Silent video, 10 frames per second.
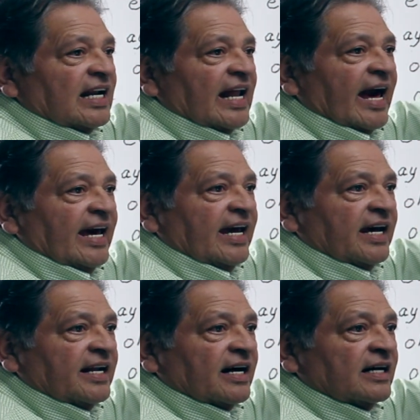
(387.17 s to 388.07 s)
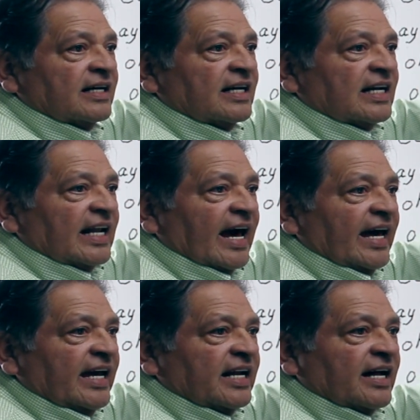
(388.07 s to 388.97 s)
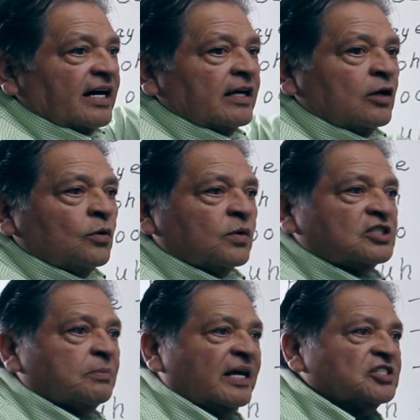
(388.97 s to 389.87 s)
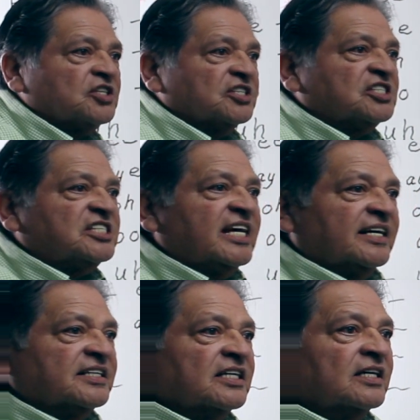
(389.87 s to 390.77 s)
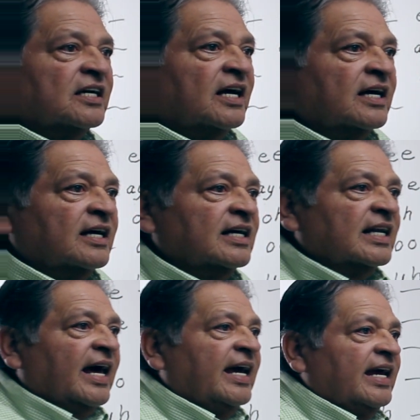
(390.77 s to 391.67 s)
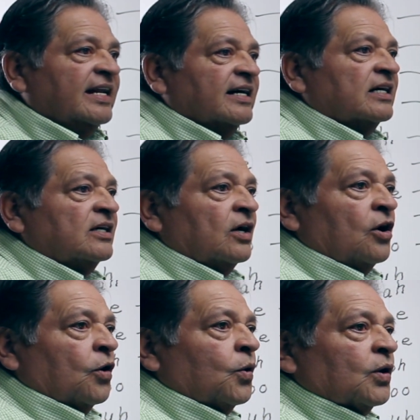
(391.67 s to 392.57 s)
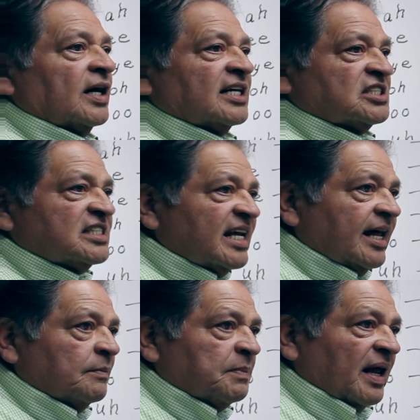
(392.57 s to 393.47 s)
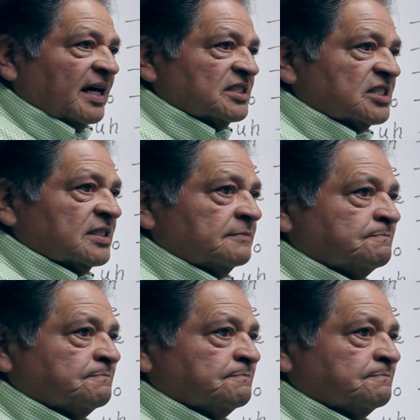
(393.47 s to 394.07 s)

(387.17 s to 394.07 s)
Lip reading: legida, which means to sit. Legida, or a sitting place.